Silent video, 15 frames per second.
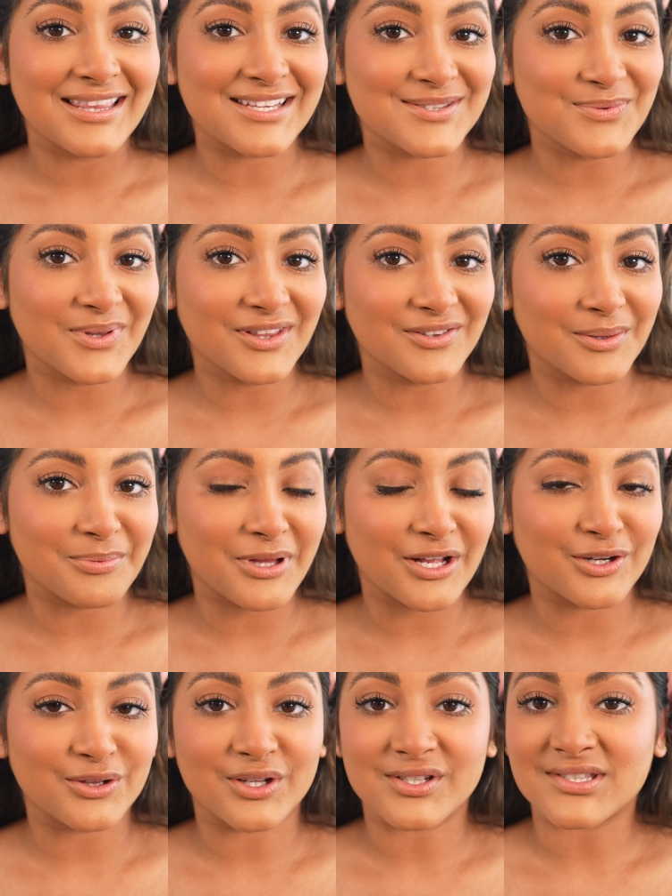This is what the lip
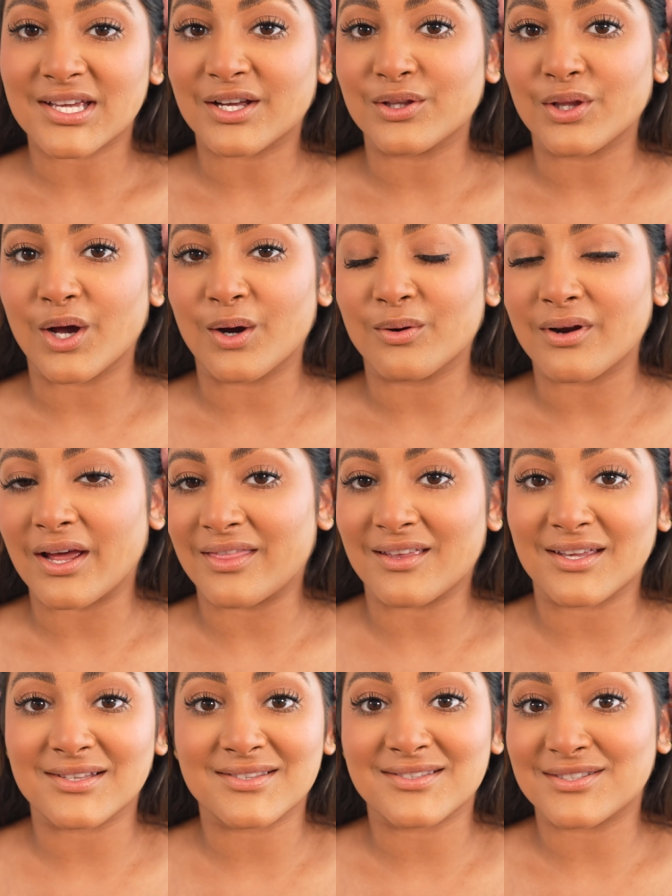liner looks like alone. I
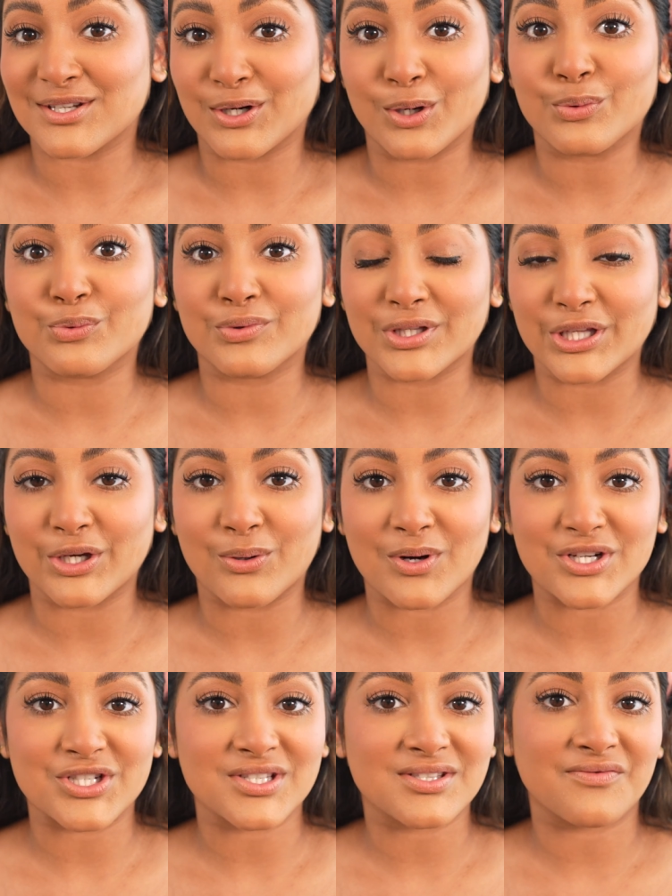think it's still really
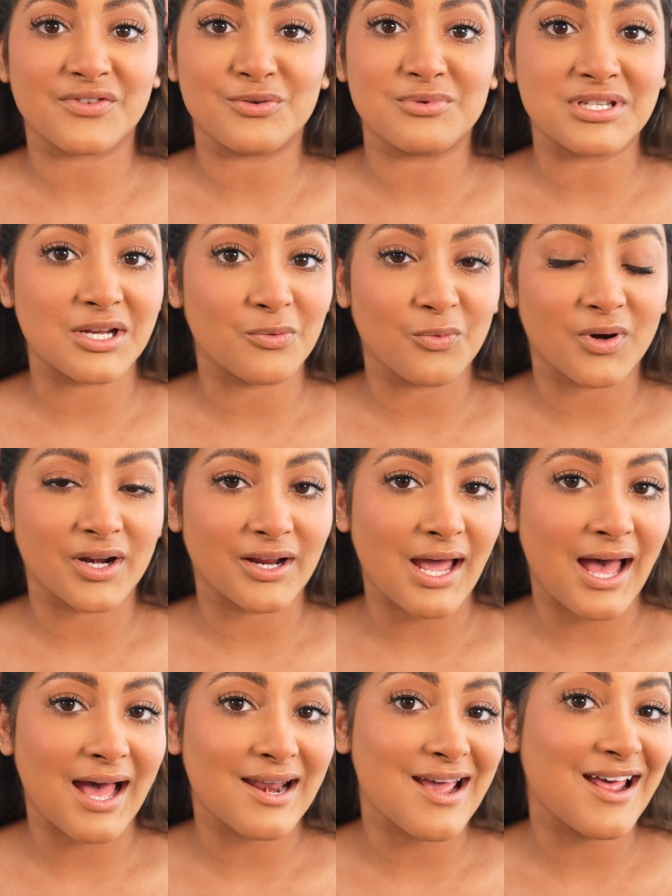gorgeous if you didn't want to
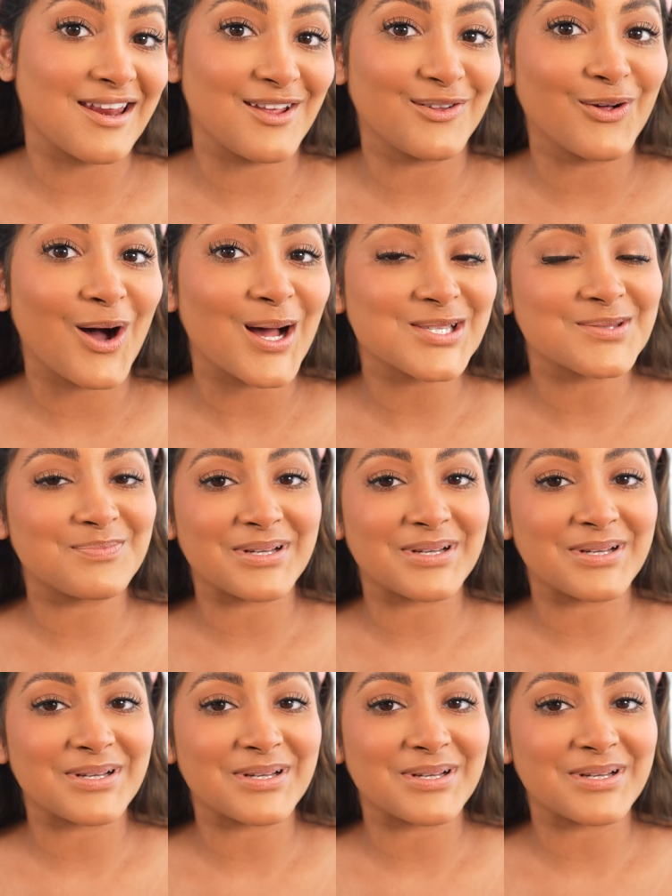add any gloss,